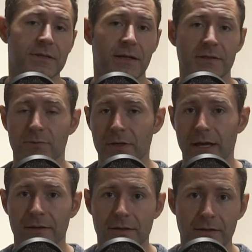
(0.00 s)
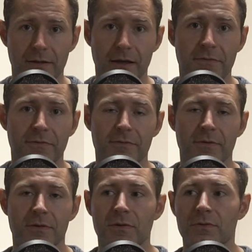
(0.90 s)
That's reality of life.
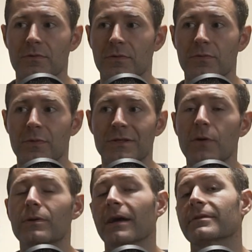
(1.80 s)
We don't have